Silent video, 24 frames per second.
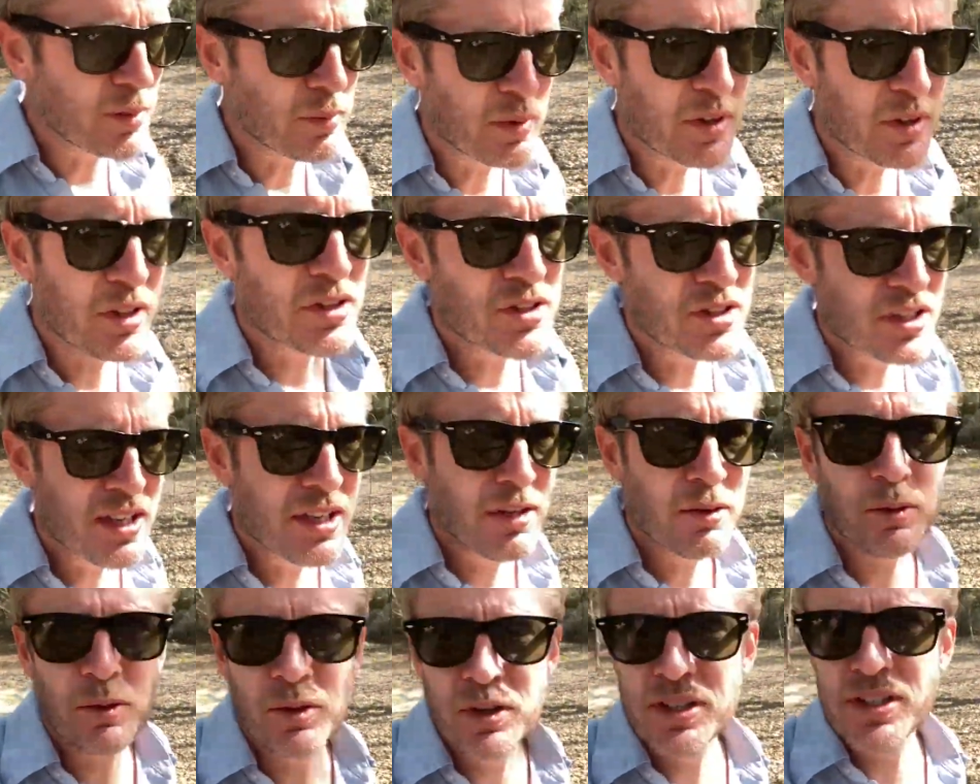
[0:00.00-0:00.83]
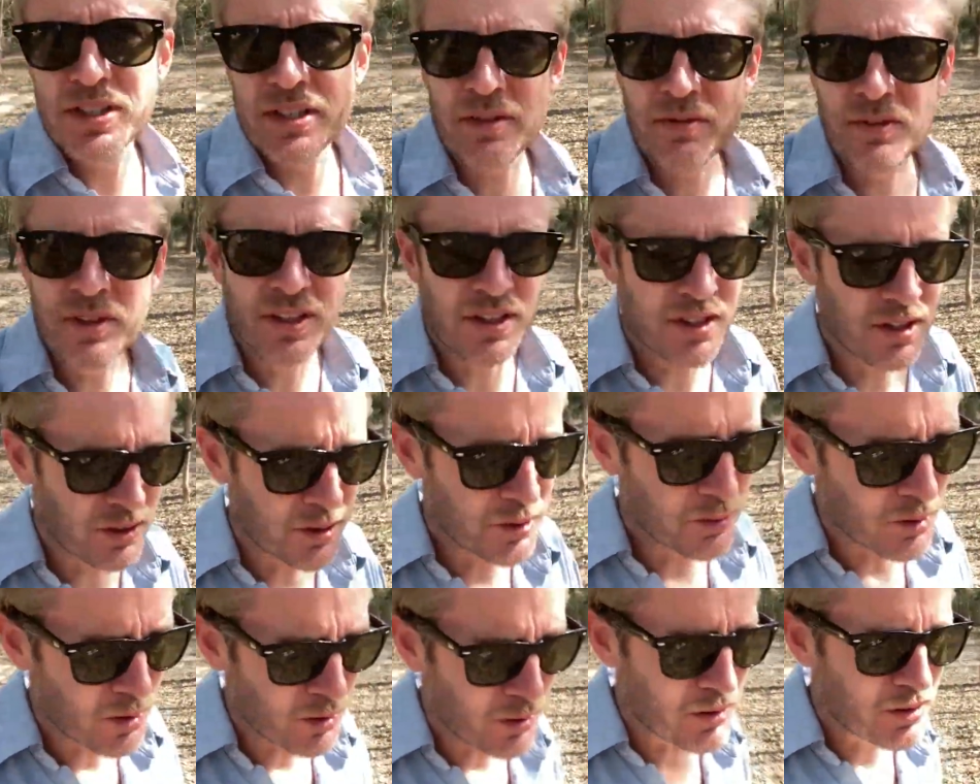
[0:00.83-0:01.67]
because you hear all this stuff in the
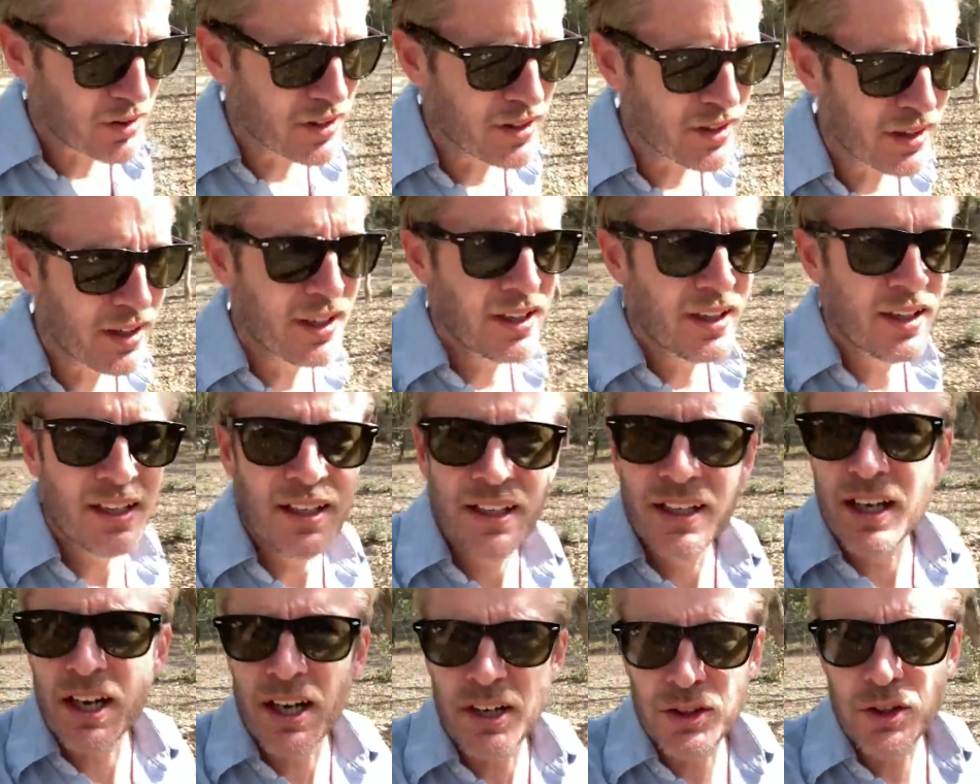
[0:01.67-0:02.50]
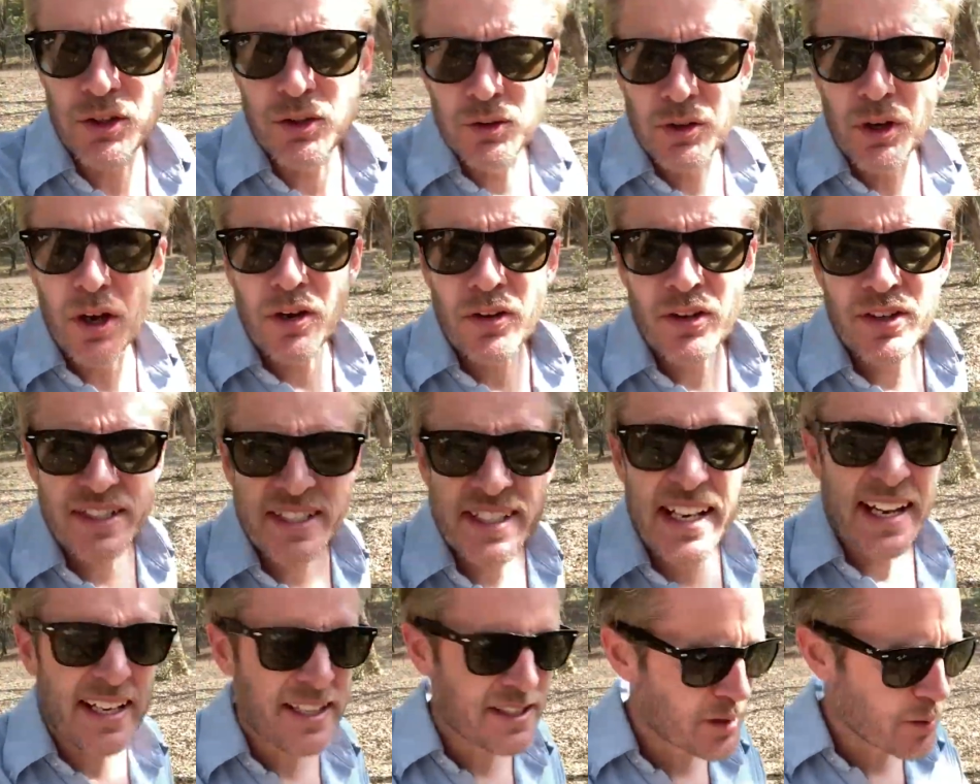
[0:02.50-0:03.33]
undergrowth, and I do know that snakes